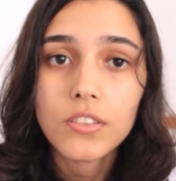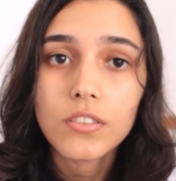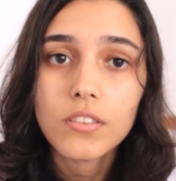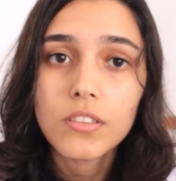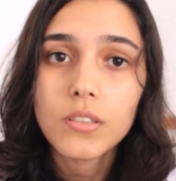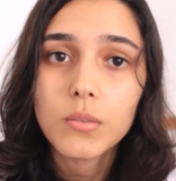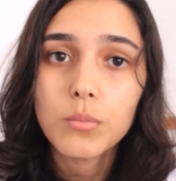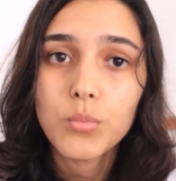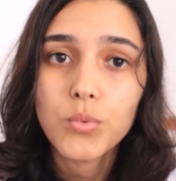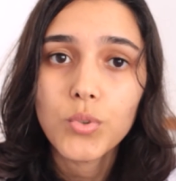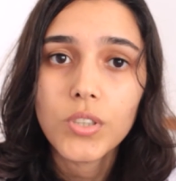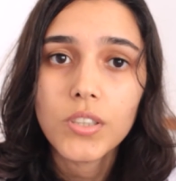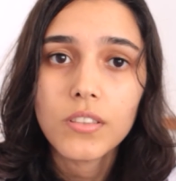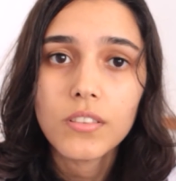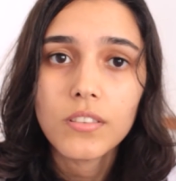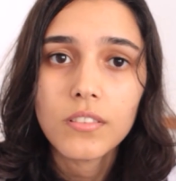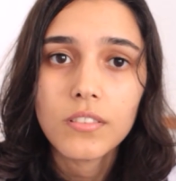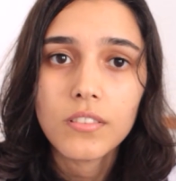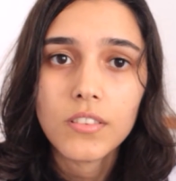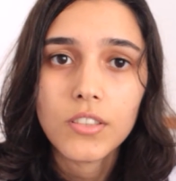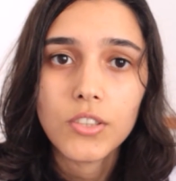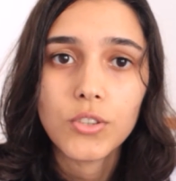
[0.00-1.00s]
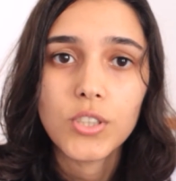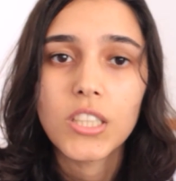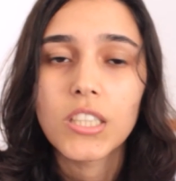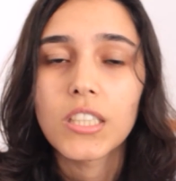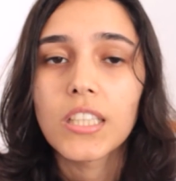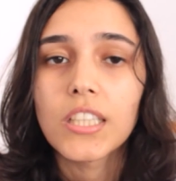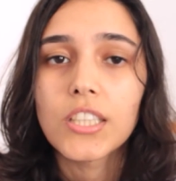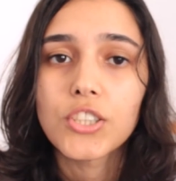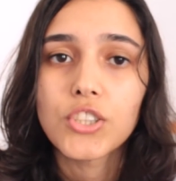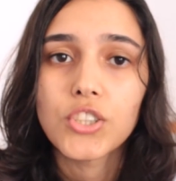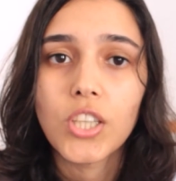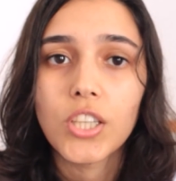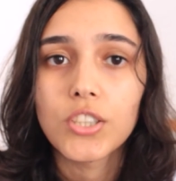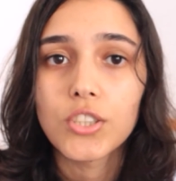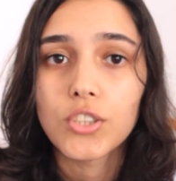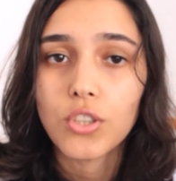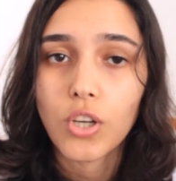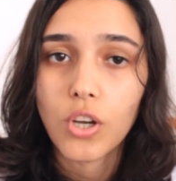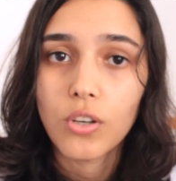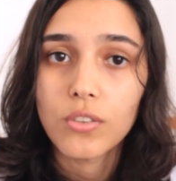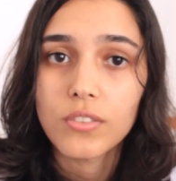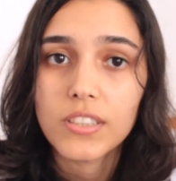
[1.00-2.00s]
to someone, you can
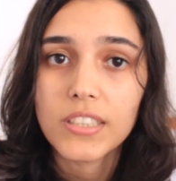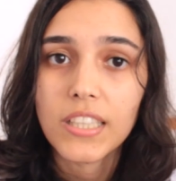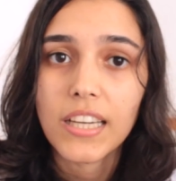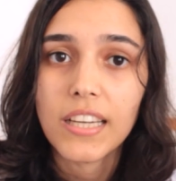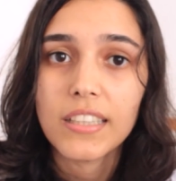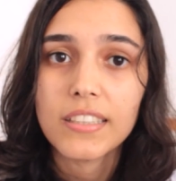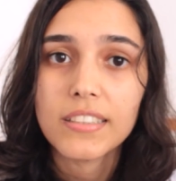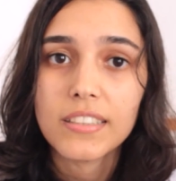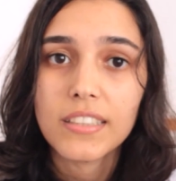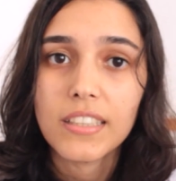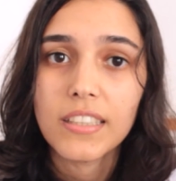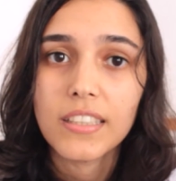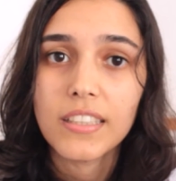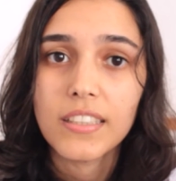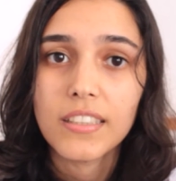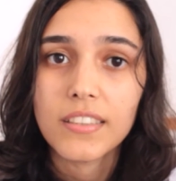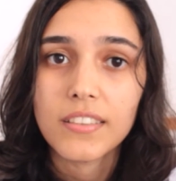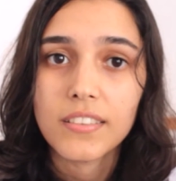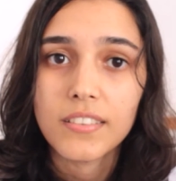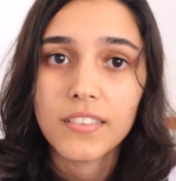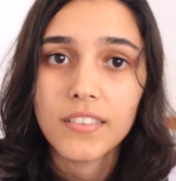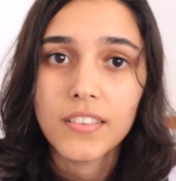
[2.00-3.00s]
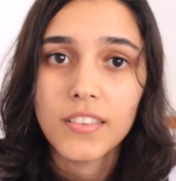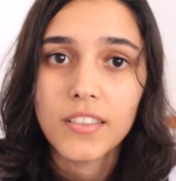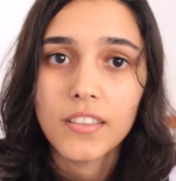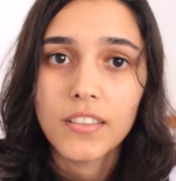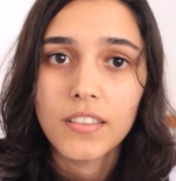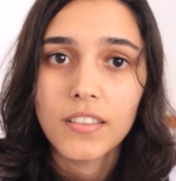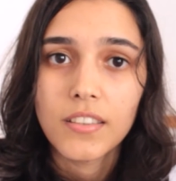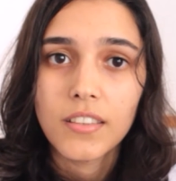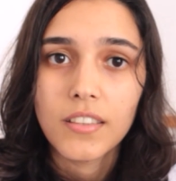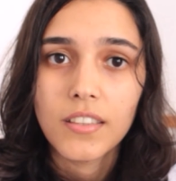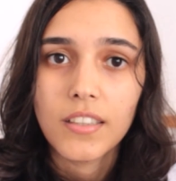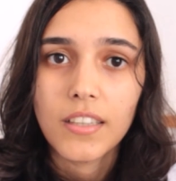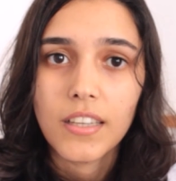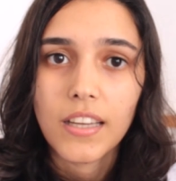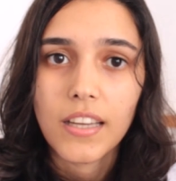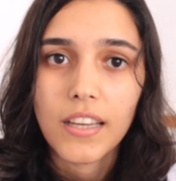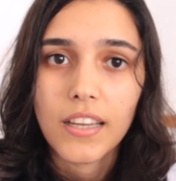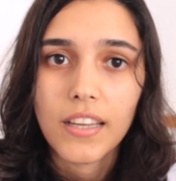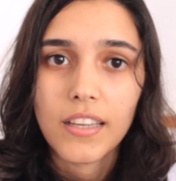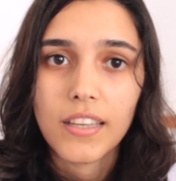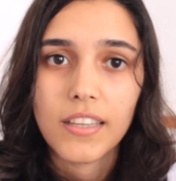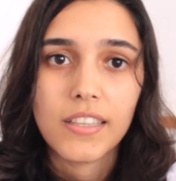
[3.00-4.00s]
exchange contact and
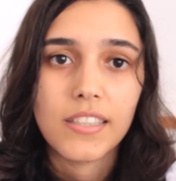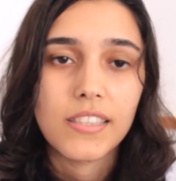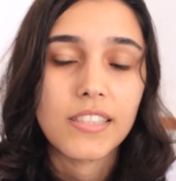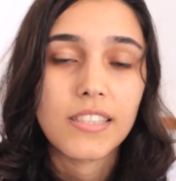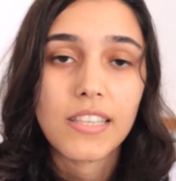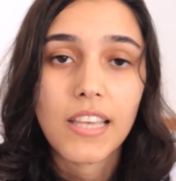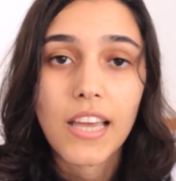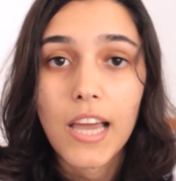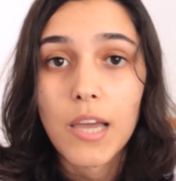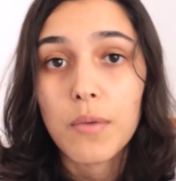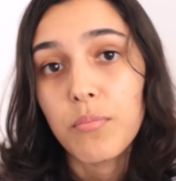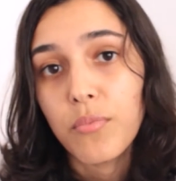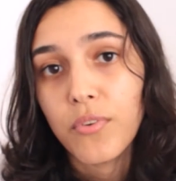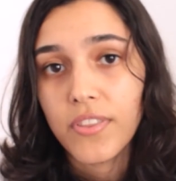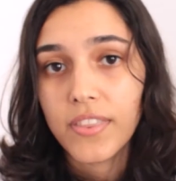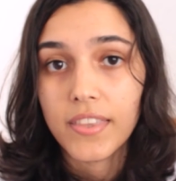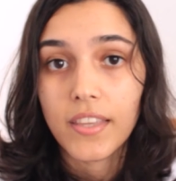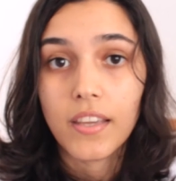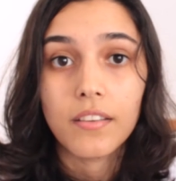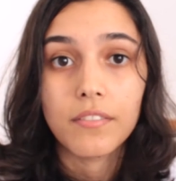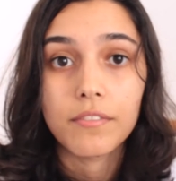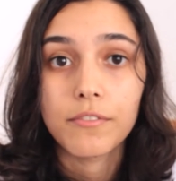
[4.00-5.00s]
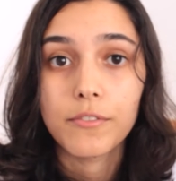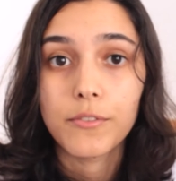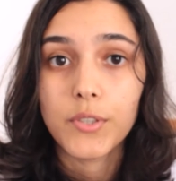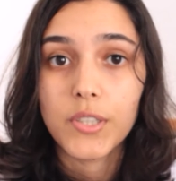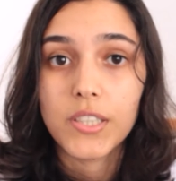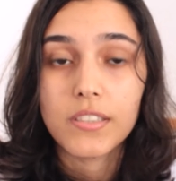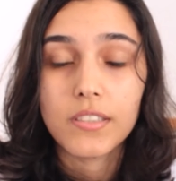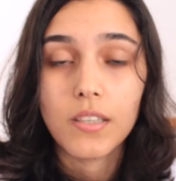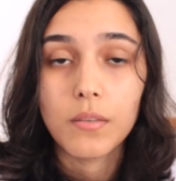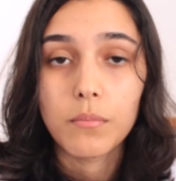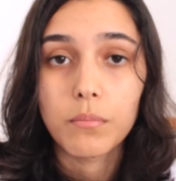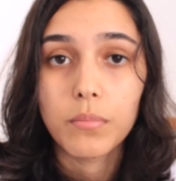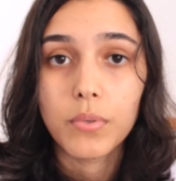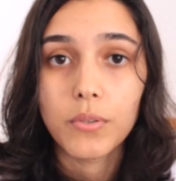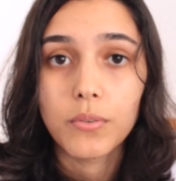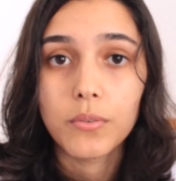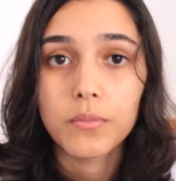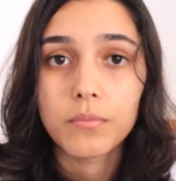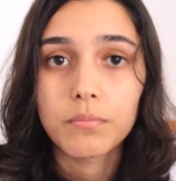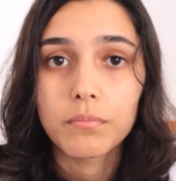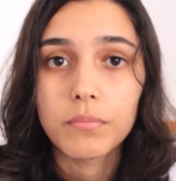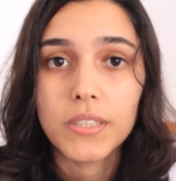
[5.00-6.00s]
Skype with them, for
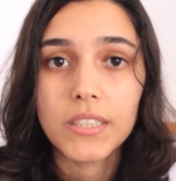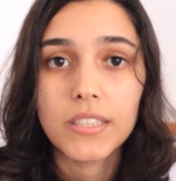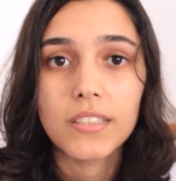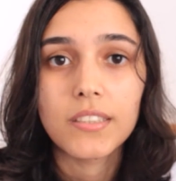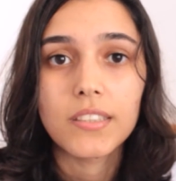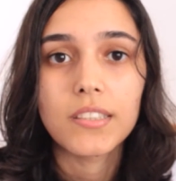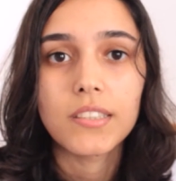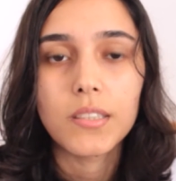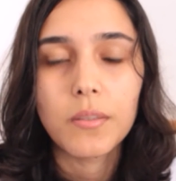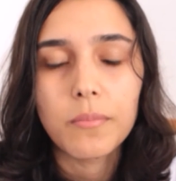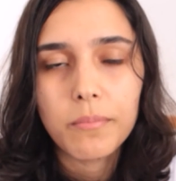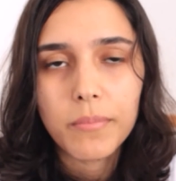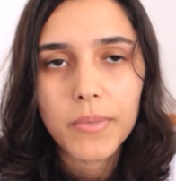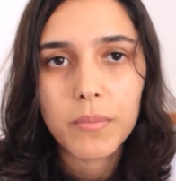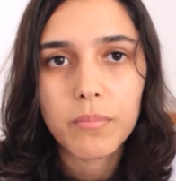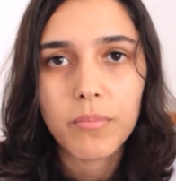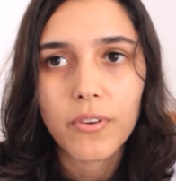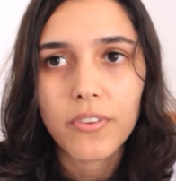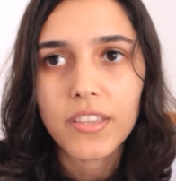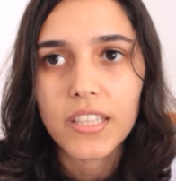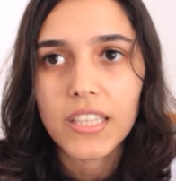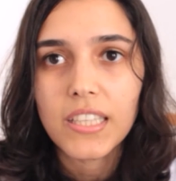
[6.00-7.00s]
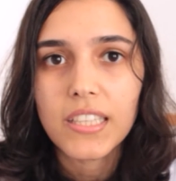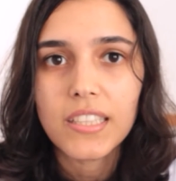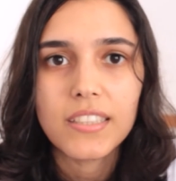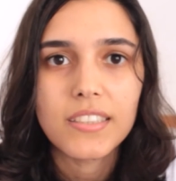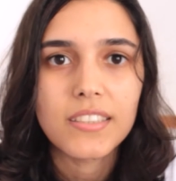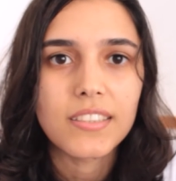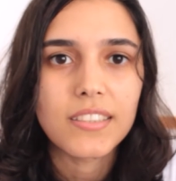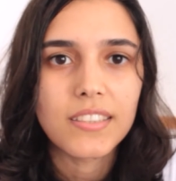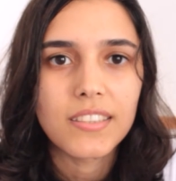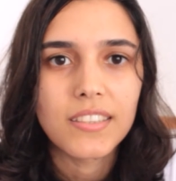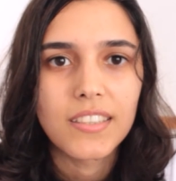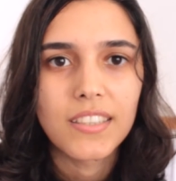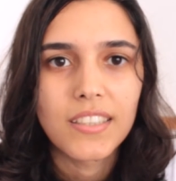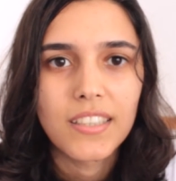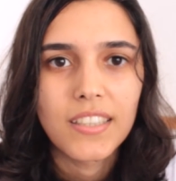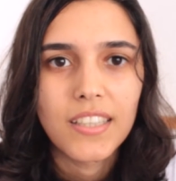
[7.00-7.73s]
example. Because some people think it's